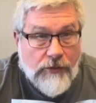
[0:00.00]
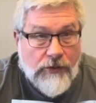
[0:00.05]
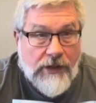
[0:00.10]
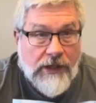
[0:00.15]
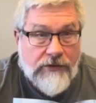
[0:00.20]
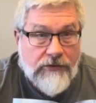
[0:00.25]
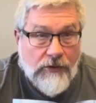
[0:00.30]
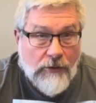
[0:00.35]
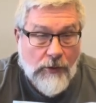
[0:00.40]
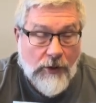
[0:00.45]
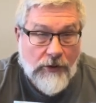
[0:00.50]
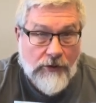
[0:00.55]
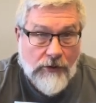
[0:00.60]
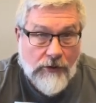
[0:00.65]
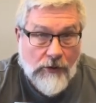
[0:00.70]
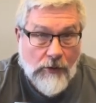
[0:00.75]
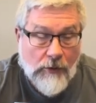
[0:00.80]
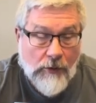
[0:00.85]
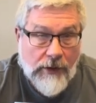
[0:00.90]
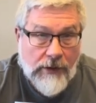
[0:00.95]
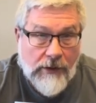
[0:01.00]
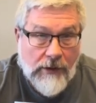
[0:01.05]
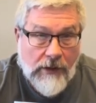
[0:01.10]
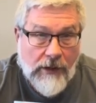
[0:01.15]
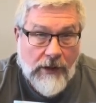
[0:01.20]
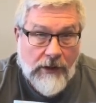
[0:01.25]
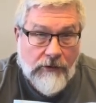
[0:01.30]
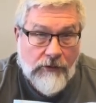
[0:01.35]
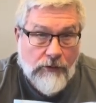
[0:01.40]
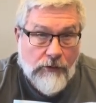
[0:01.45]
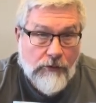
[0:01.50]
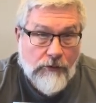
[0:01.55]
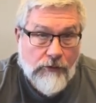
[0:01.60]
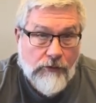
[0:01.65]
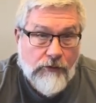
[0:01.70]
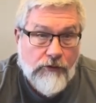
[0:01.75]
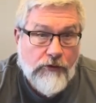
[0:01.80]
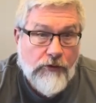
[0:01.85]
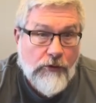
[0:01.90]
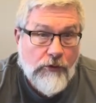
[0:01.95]
get to where you're going and you
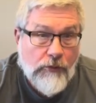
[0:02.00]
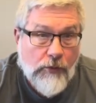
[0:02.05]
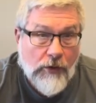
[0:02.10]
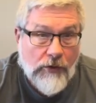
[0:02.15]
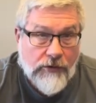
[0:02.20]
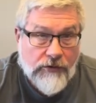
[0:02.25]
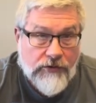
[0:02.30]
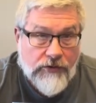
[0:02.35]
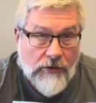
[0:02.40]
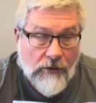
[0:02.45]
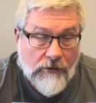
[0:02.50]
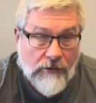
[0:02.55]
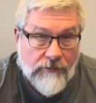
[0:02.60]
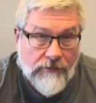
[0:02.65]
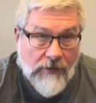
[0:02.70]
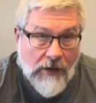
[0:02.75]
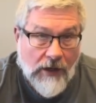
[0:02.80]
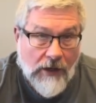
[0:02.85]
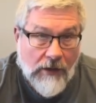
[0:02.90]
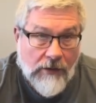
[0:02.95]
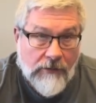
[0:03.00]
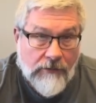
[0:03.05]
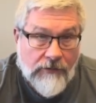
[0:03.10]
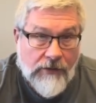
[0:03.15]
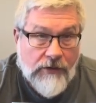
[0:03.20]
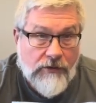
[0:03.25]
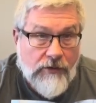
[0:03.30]
do want to start a fire, then you